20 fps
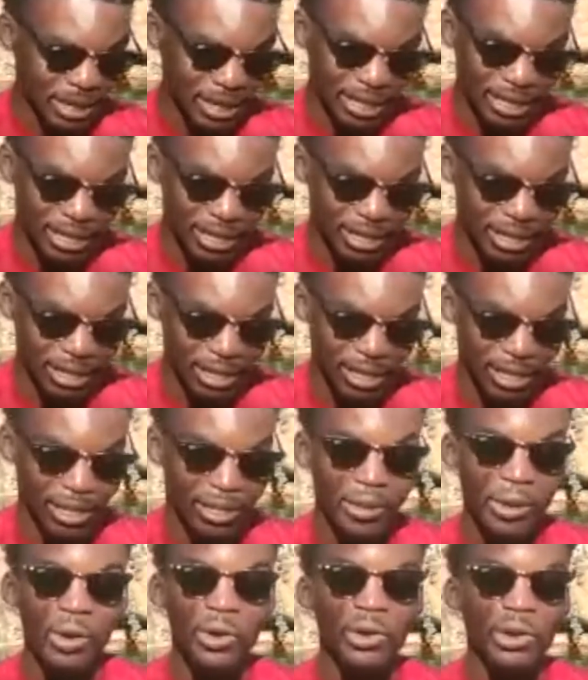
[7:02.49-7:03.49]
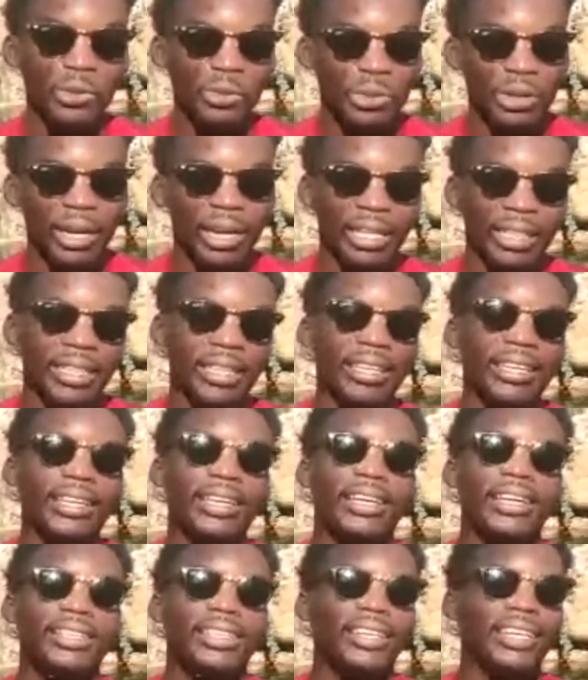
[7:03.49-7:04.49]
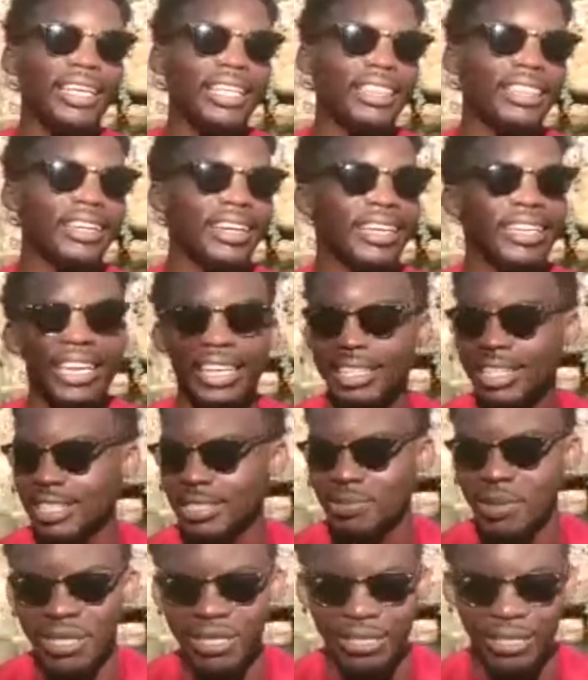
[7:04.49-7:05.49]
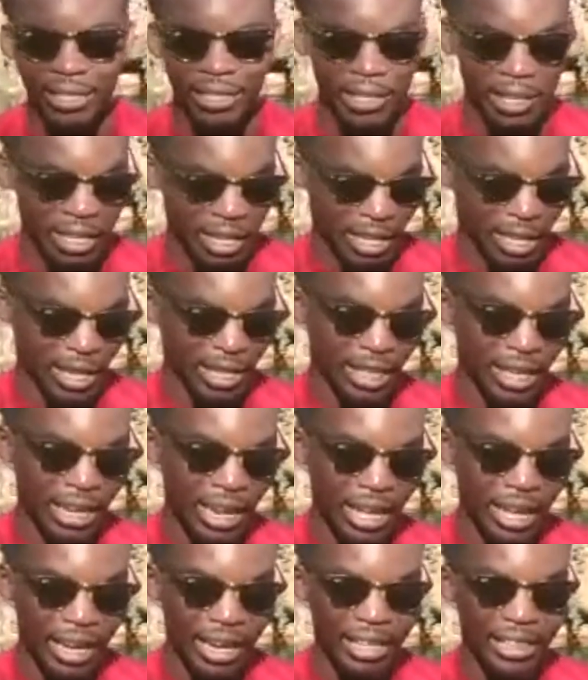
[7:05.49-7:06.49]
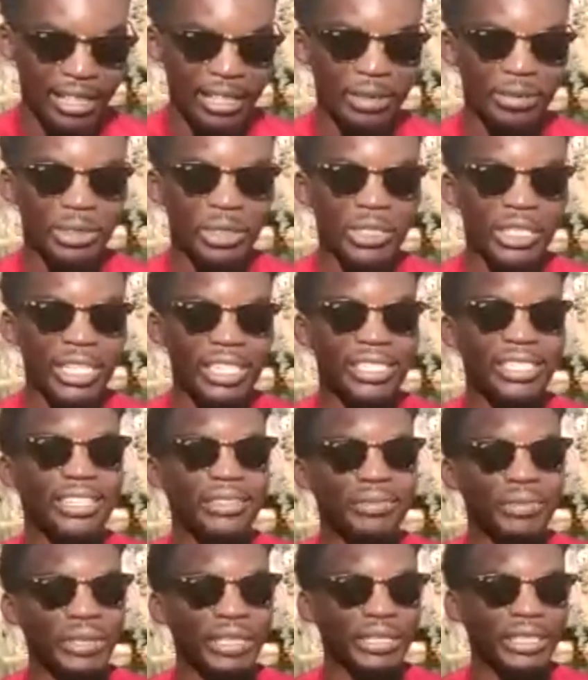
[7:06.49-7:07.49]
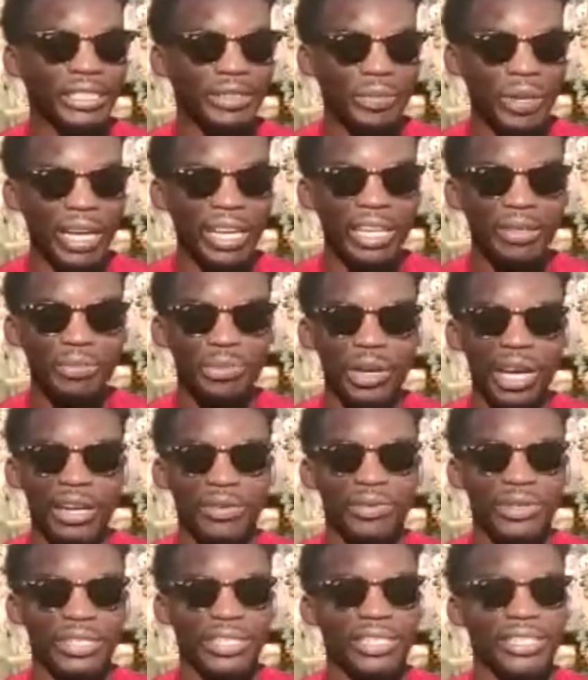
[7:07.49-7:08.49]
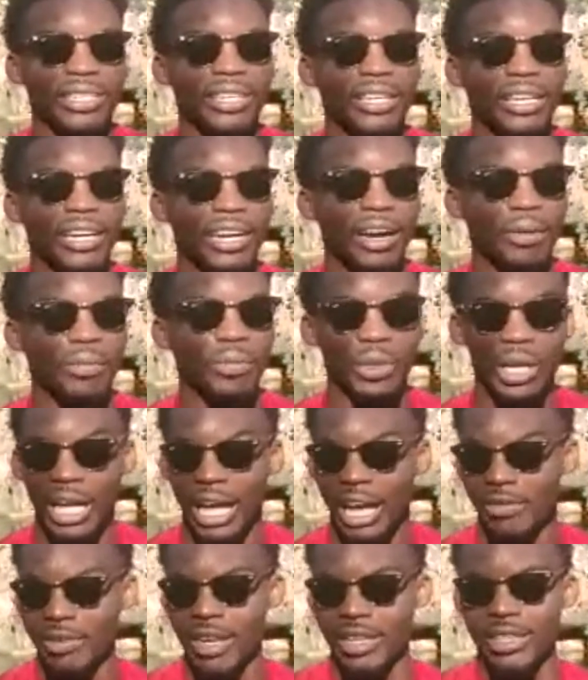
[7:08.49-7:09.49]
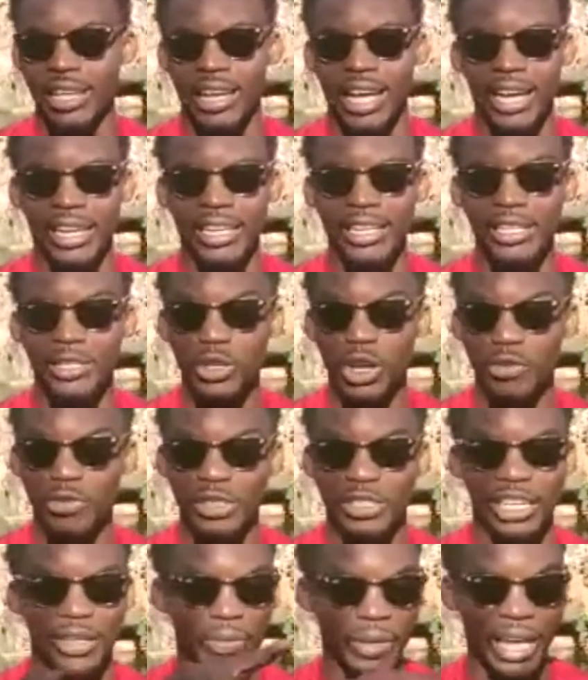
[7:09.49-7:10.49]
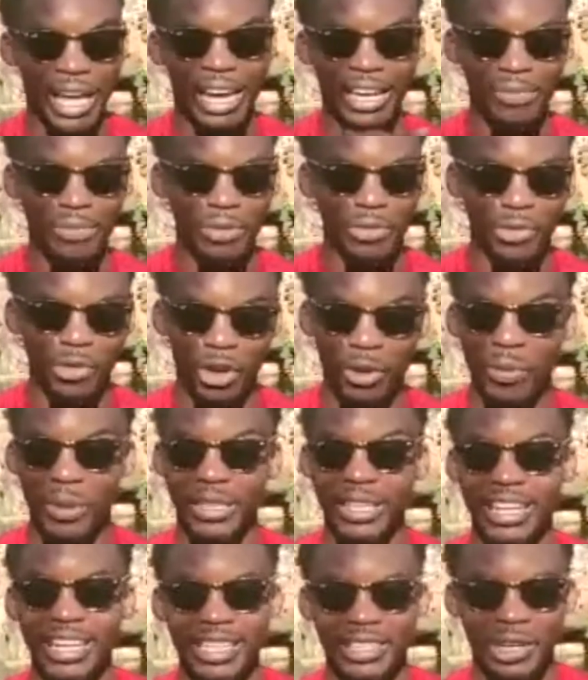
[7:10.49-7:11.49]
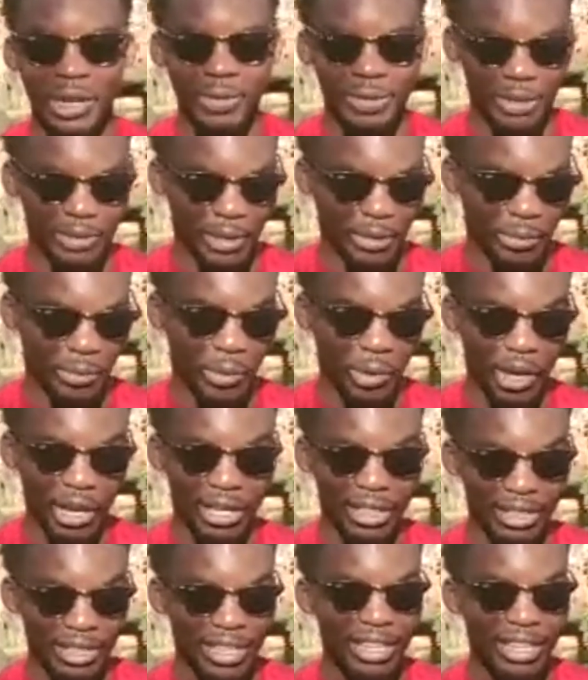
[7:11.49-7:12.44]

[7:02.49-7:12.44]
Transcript: the cocoa bread, the Kentucky I just mentioned, and then I had the traditional Jamaican breakfast. I haven't had the ackee and saltfish yet, but I had it before. But then in terms of the boiled